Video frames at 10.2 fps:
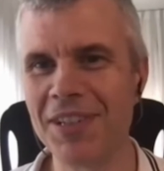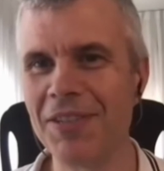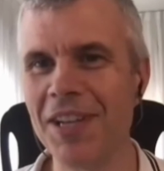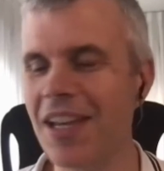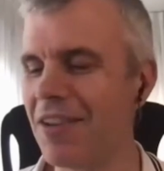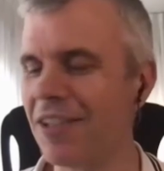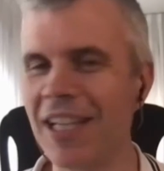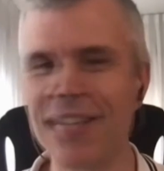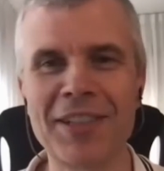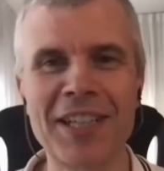Well,
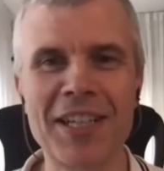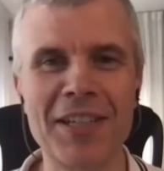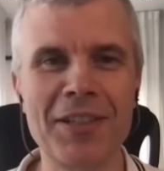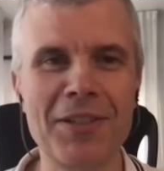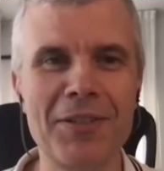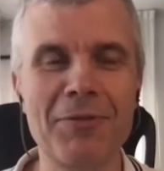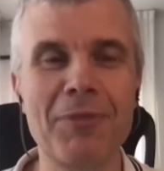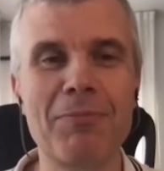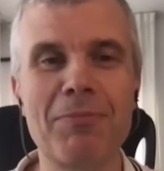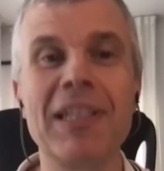Andrea, I know
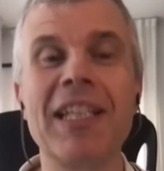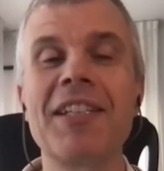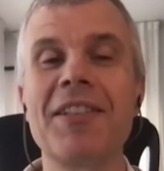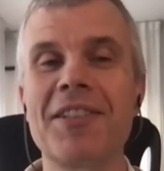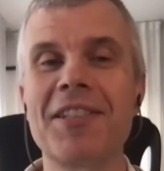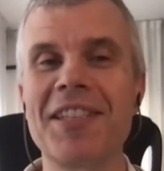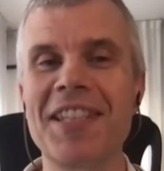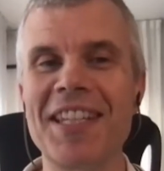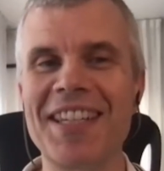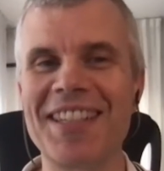we've been letting you sit
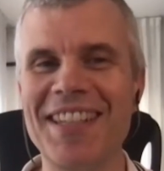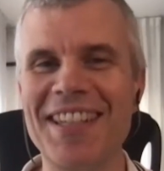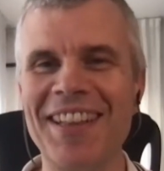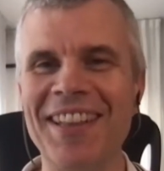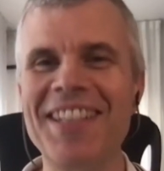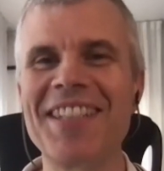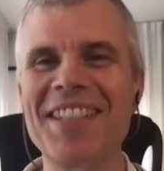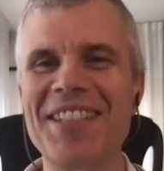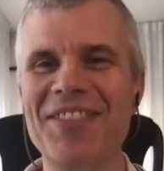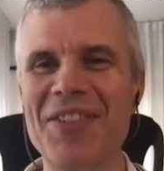there,
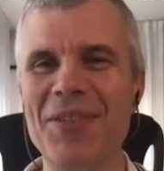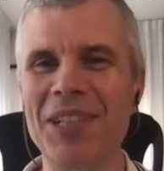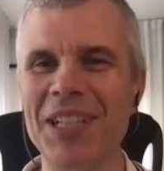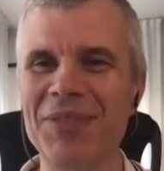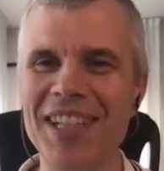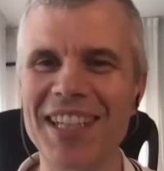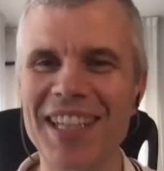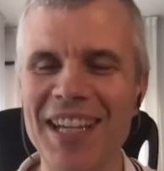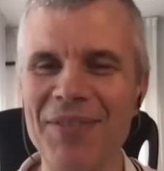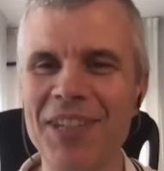listen to everybody. I might
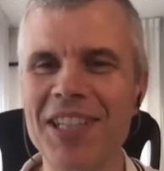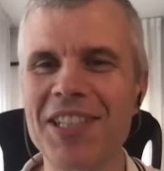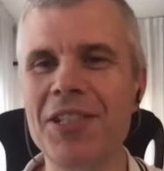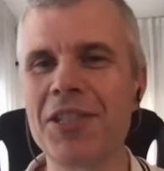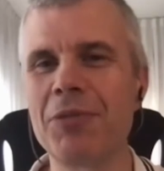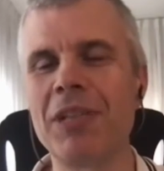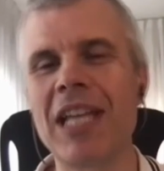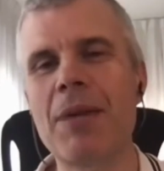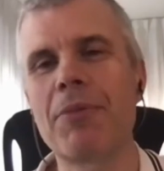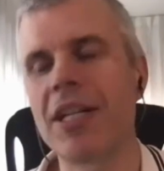get you just to
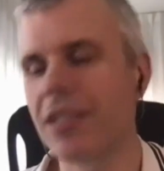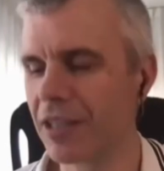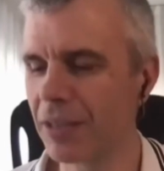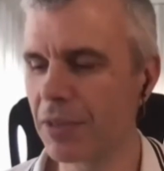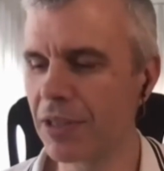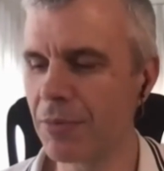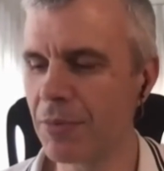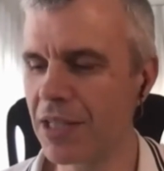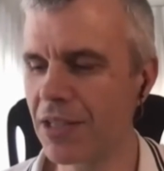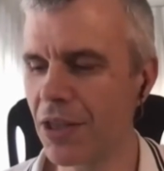elaborate a little bit. You
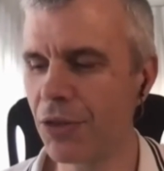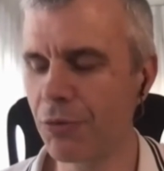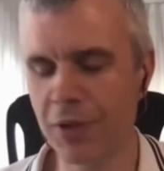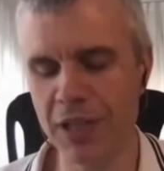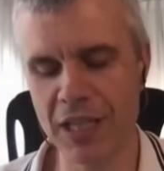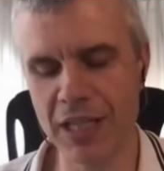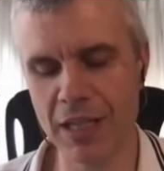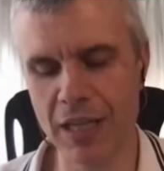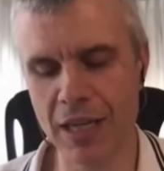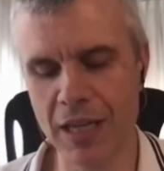mentioned
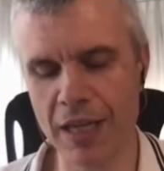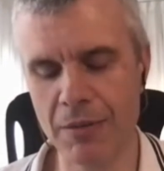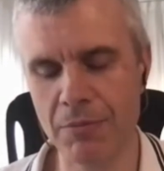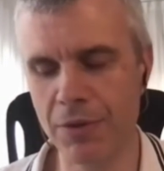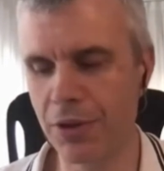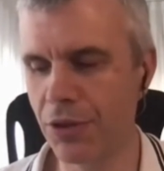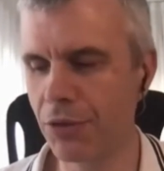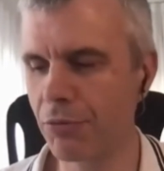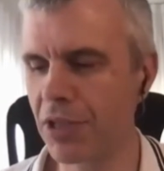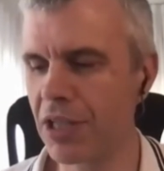three
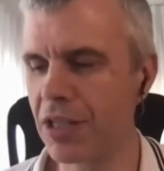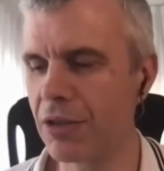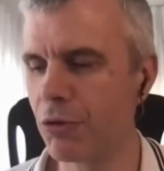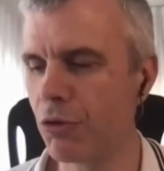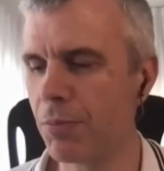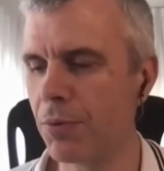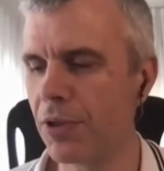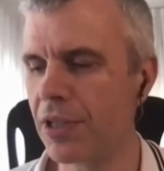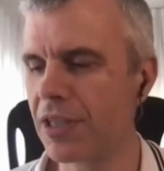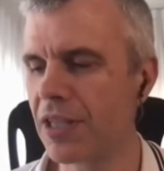core
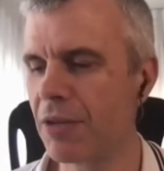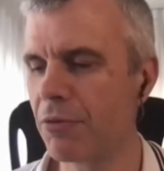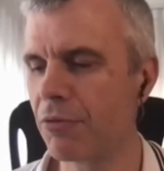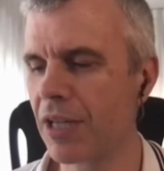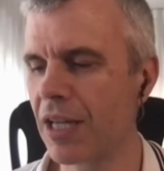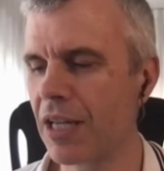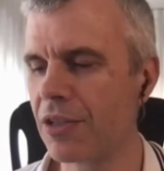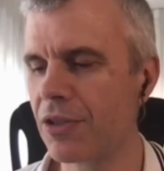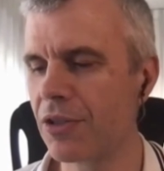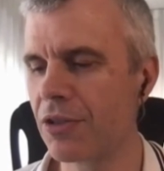points there with
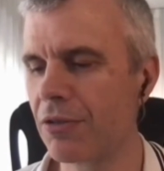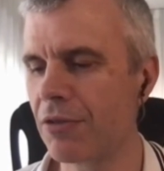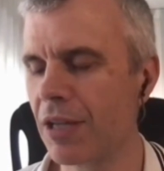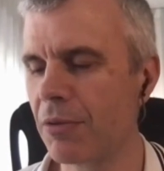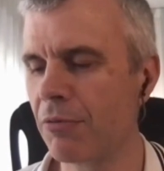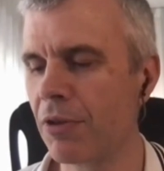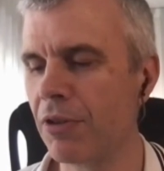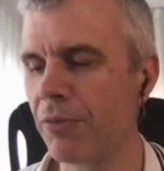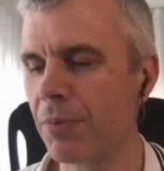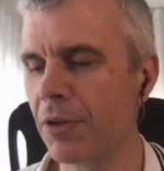regards to the
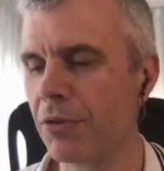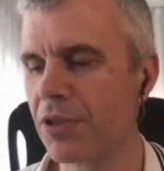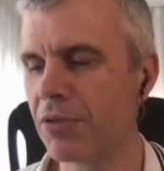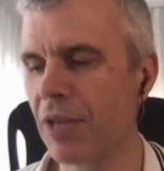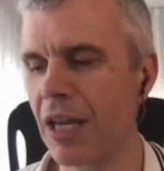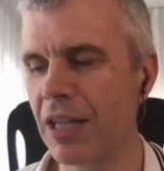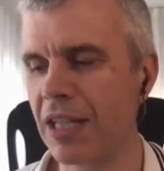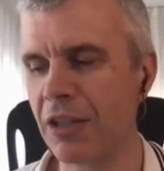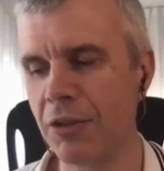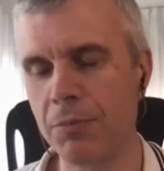role of posts and how they
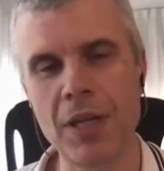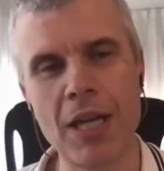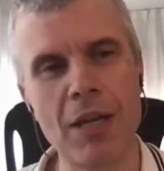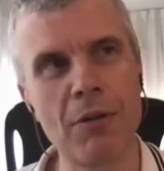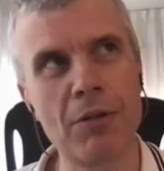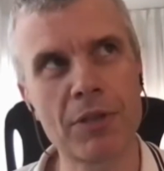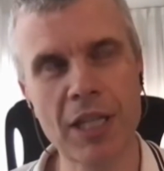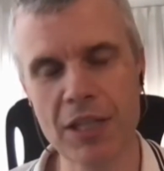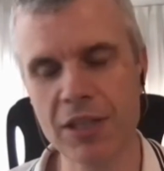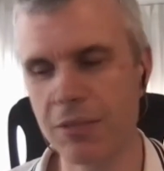can help. Those
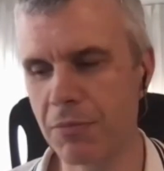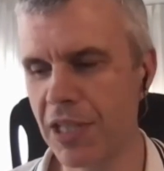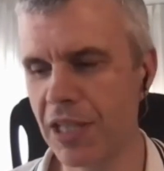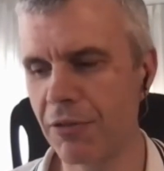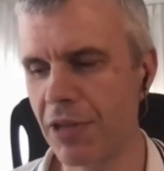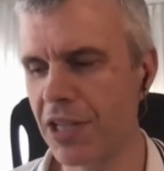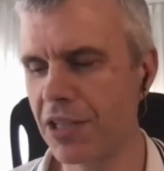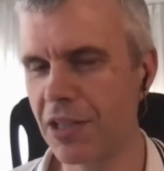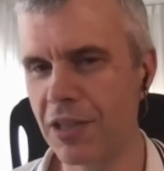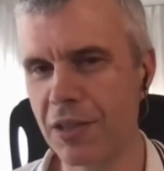customs
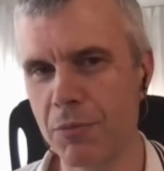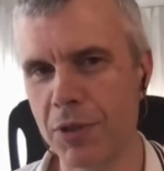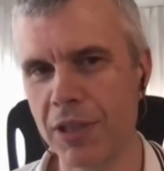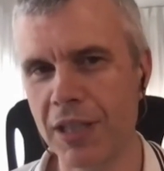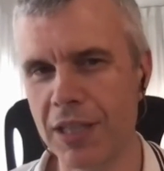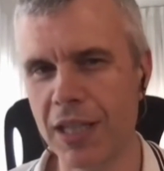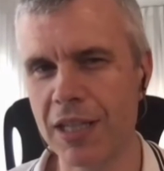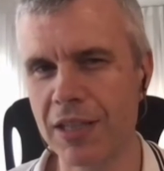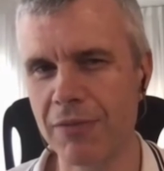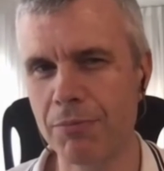declarations,
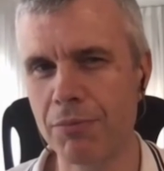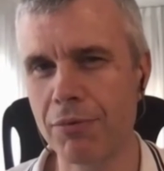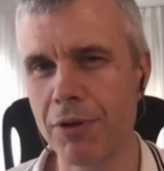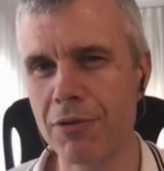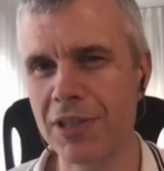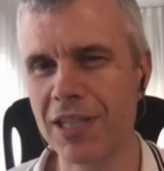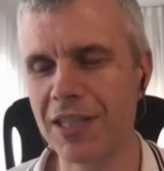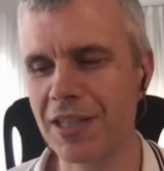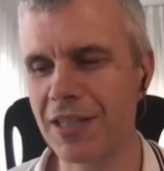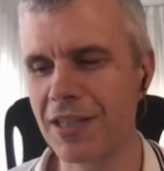modernization of
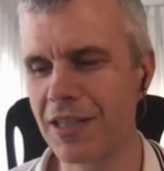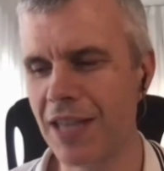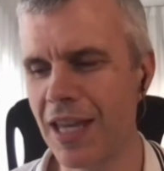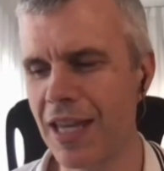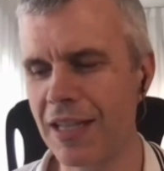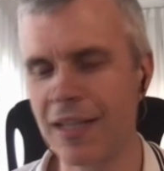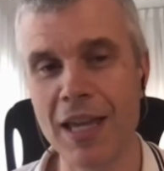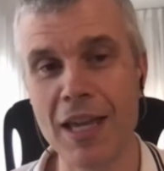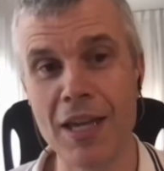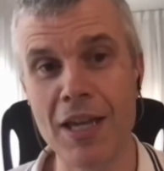processes, and
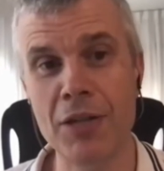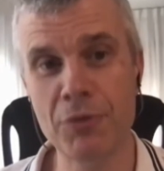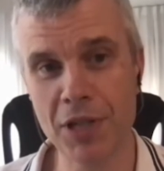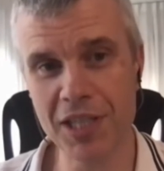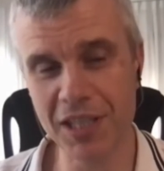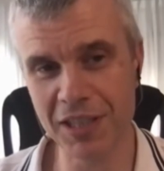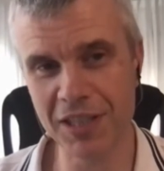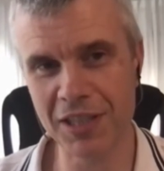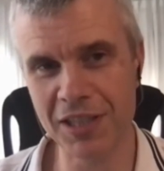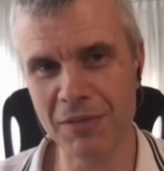addressing
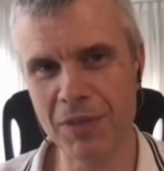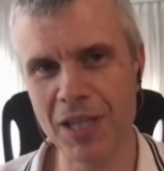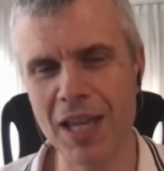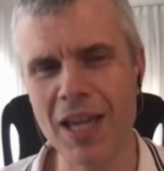systems.